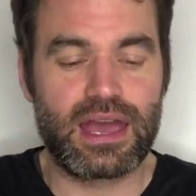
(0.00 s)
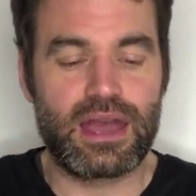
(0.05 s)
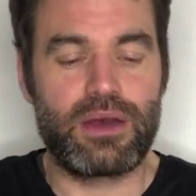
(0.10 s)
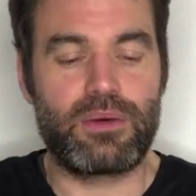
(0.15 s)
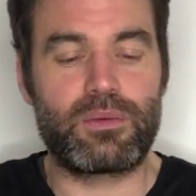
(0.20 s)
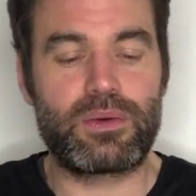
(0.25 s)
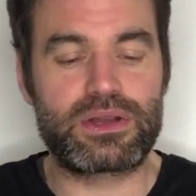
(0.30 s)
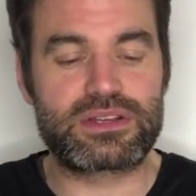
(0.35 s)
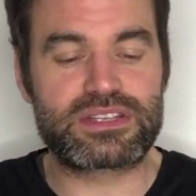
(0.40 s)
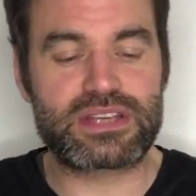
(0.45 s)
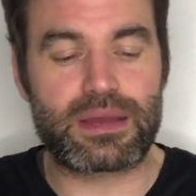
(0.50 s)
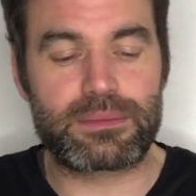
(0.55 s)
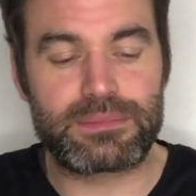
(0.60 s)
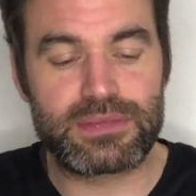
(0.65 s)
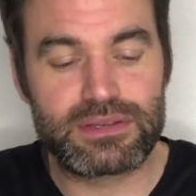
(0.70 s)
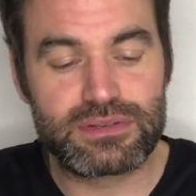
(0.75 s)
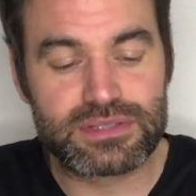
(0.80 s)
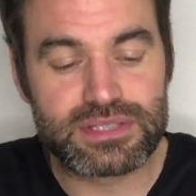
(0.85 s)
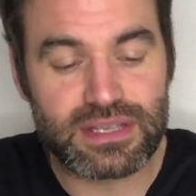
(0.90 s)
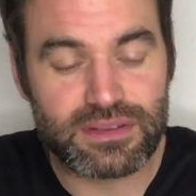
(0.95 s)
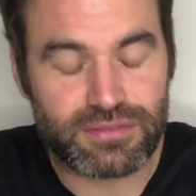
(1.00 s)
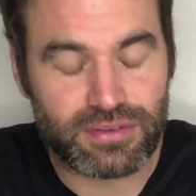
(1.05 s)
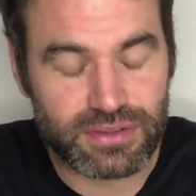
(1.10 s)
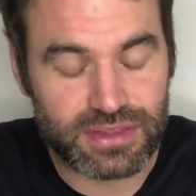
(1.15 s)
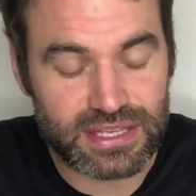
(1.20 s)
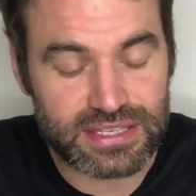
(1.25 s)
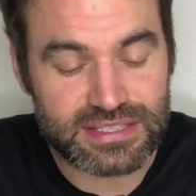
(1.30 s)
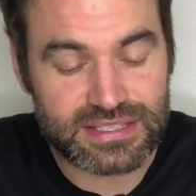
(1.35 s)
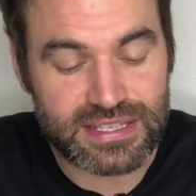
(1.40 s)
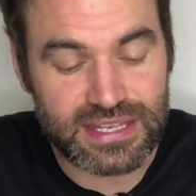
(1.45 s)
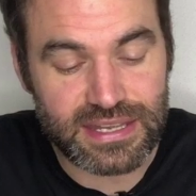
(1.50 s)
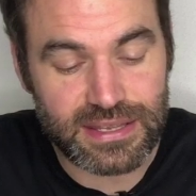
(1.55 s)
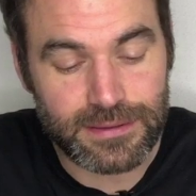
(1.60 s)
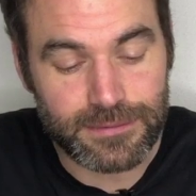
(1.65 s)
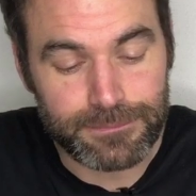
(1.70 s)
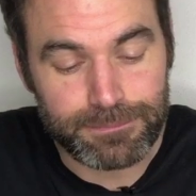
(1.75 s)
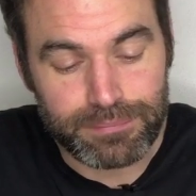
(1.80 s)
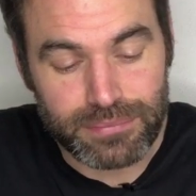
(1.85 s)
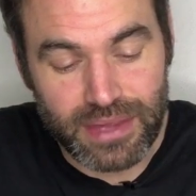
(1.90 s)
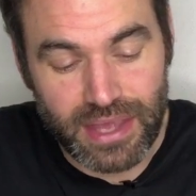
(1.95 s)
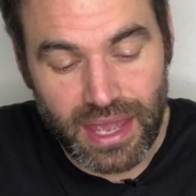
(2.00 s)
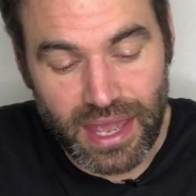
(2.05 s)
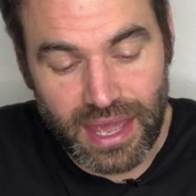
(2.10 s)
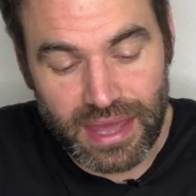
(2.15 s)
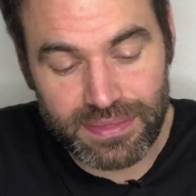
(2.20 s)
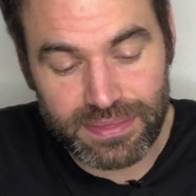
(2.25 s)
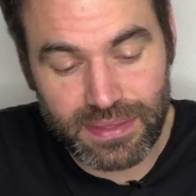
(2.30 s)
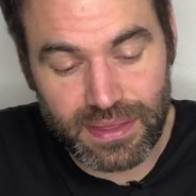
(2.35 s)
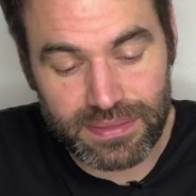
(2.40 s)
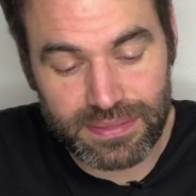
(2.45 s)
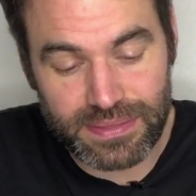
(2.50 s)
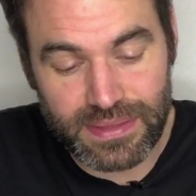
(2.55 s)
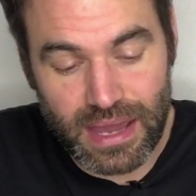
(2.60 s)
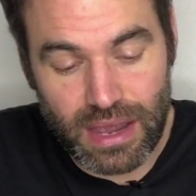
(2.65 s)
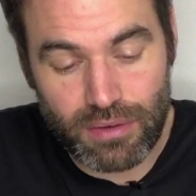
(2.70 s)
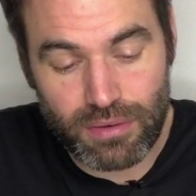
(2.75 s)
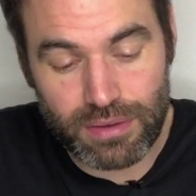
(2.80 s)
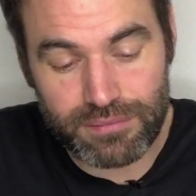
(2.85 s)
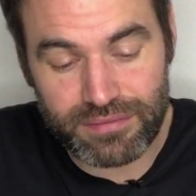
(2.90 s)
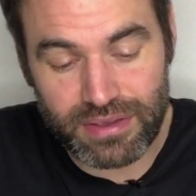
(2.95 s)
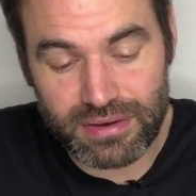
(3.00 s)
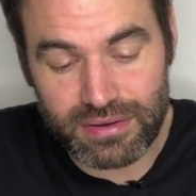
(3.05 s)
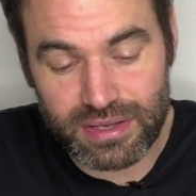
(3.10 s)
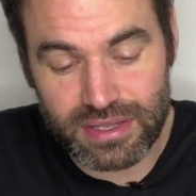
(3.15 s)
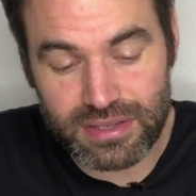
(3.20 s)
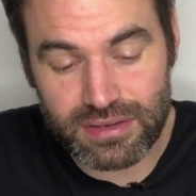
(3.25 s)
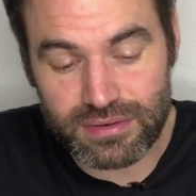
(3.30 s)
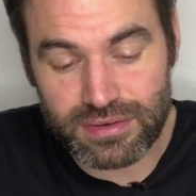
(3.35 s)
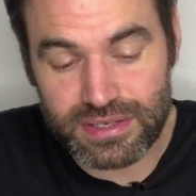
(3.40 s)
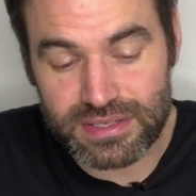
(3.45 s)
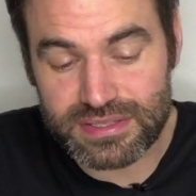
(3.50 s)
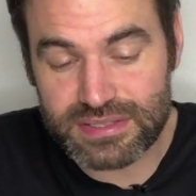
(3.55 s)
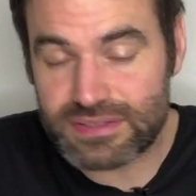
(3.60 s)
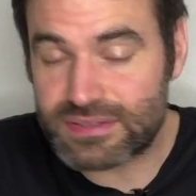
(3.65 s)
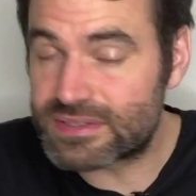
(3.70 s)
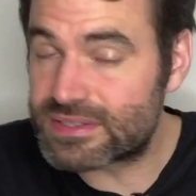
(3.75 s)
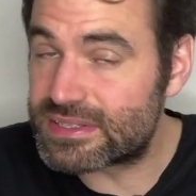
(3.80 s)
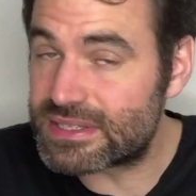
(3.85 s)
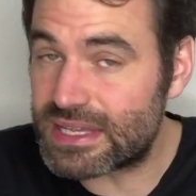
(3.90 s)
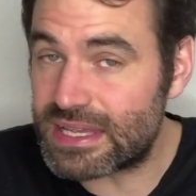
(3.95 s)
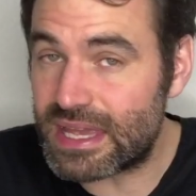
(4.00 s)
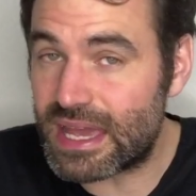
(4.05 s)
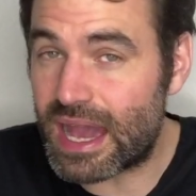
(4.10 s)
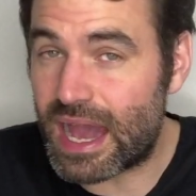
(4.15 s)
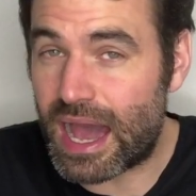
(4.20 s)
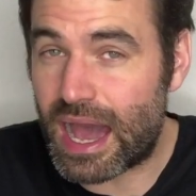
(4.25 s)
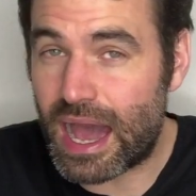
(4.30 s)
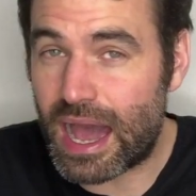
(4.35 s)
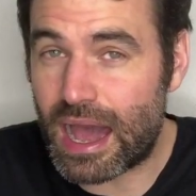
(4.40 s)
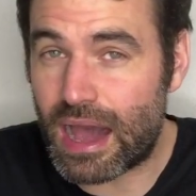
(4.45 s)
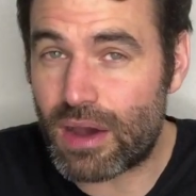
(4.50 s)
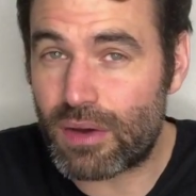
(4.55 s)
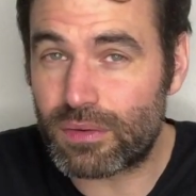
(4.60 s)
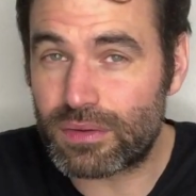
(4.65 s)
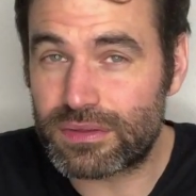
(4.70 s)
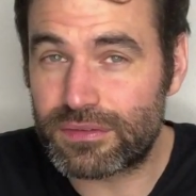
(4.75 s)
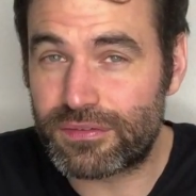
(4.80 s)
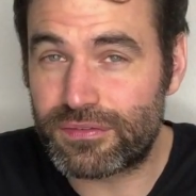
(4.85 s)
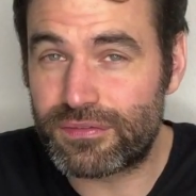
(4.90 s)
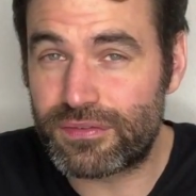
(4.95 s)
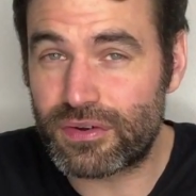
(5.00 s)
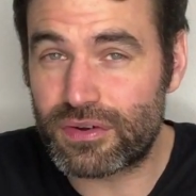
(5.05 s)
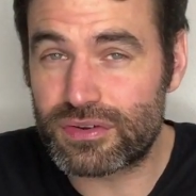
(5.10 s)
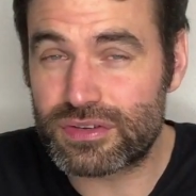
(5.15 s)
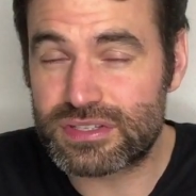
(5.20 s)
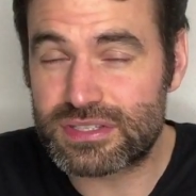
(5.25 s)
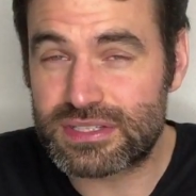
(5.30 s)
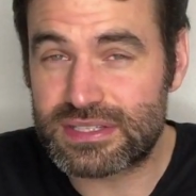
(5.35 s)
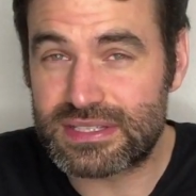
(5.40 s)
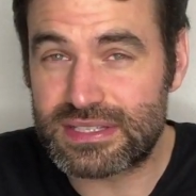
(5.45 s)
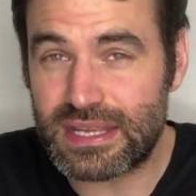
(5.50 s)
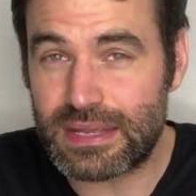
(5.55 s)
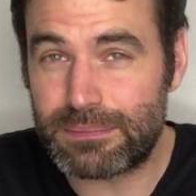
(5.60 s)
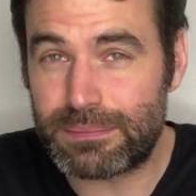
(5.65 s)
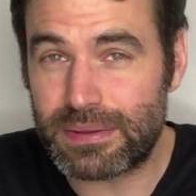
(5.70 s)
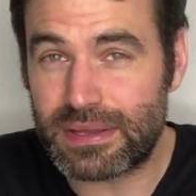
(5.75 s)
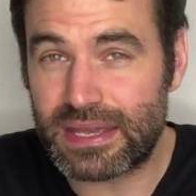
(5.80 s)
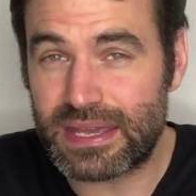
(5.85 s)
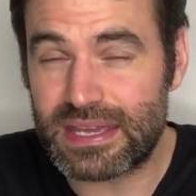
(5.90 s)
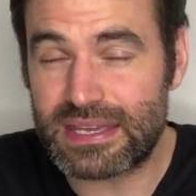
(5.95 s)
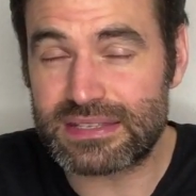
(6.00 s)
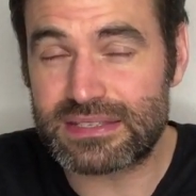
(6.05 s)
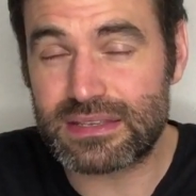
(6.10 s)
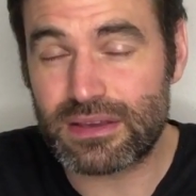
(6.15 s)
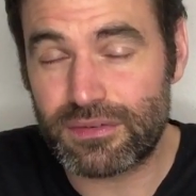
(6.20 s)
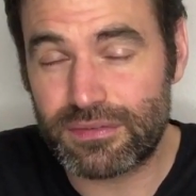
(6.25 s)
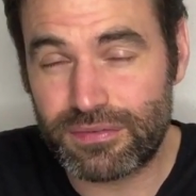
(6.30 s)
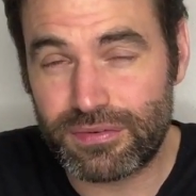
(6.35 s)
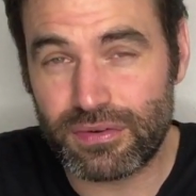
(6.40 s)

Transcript: which I'm using for this tea. And now I'm very curious to see how the first steeping is.